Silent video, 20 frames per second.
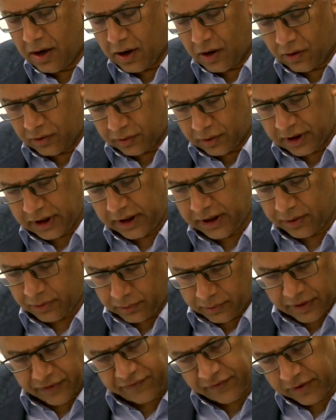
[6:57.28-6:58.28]
Only a
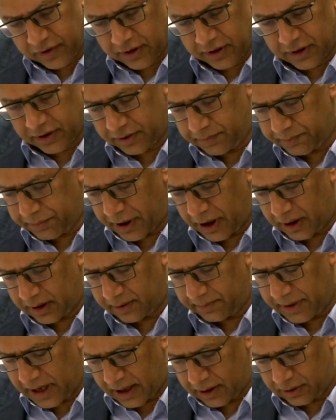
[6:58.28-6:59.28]
river could
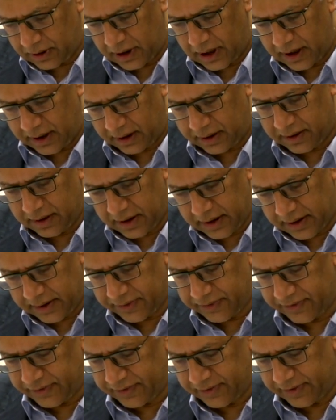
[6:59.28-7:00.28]
bottom out like
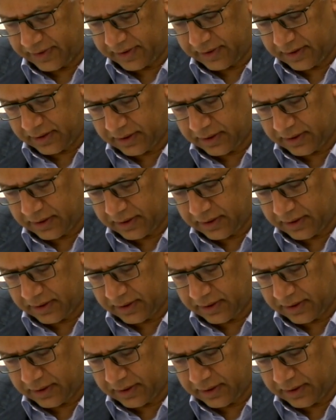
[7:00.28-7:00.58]
this.